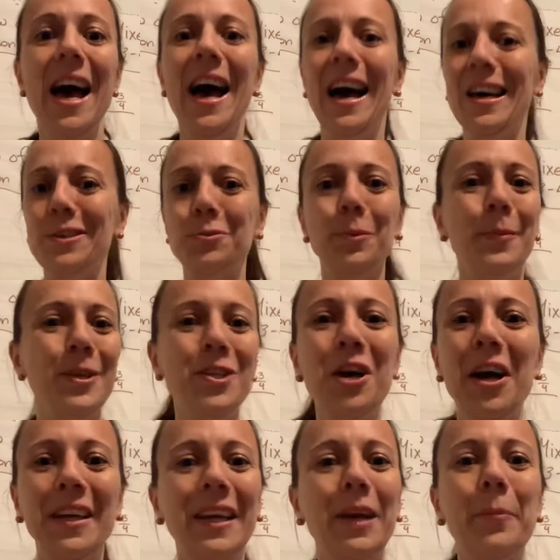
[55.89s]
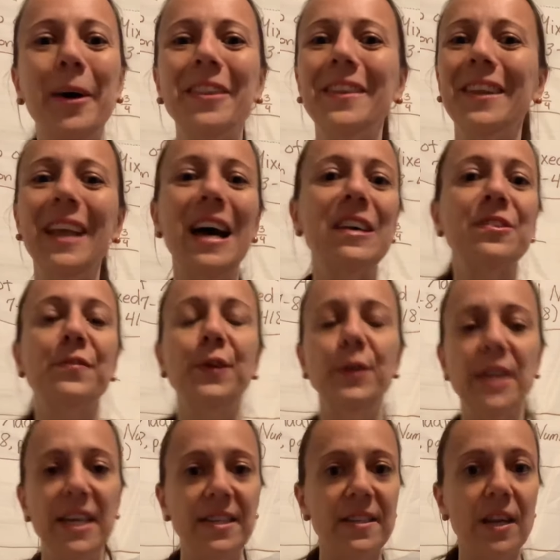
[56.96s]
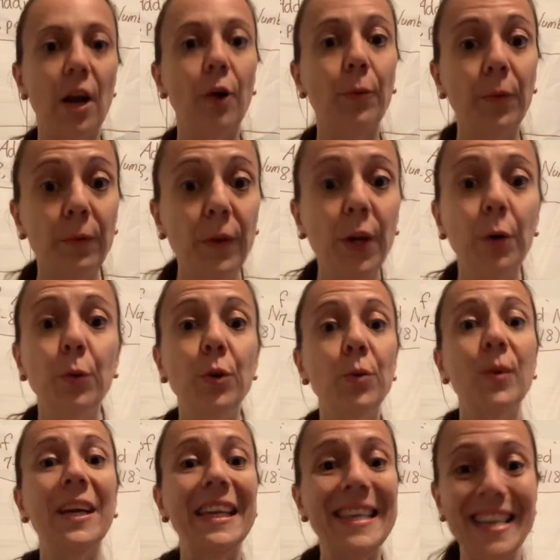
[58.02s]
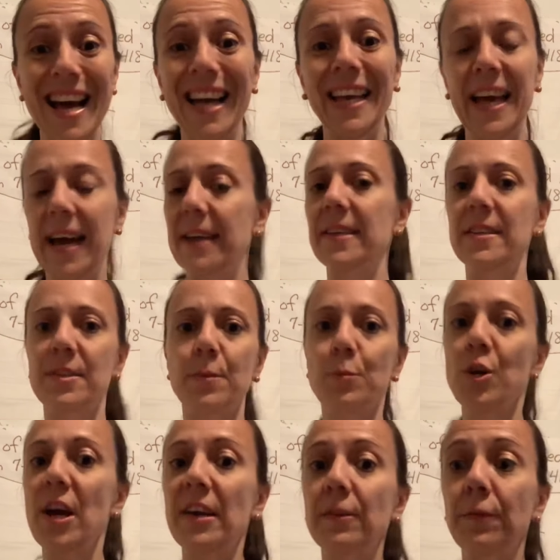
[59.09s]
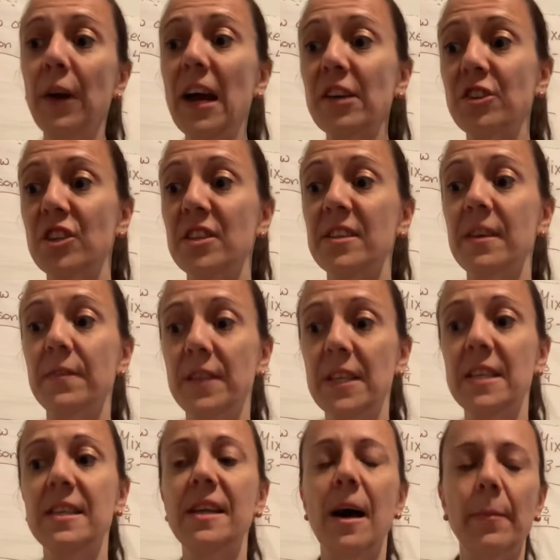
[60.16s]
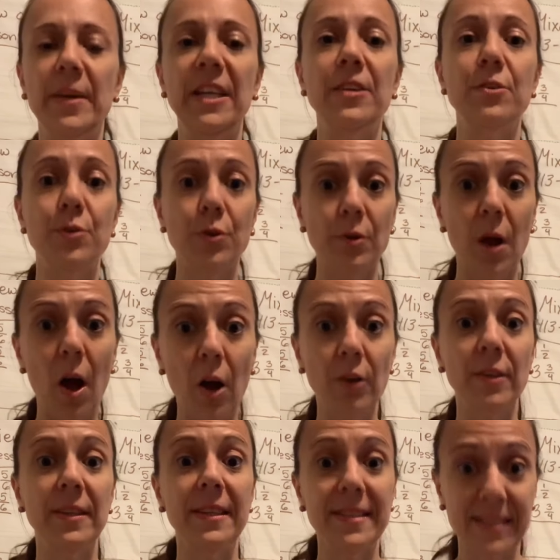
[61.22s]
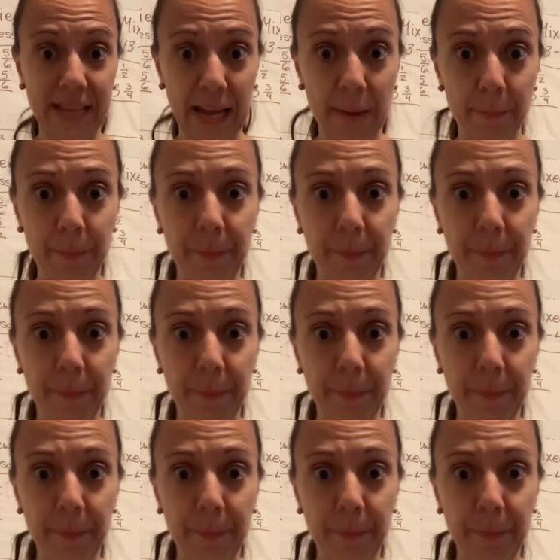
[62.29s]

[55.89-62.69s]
As we've been talking about the last few days in our review, you cannot add and subtract fractions if the denominators aren't the same.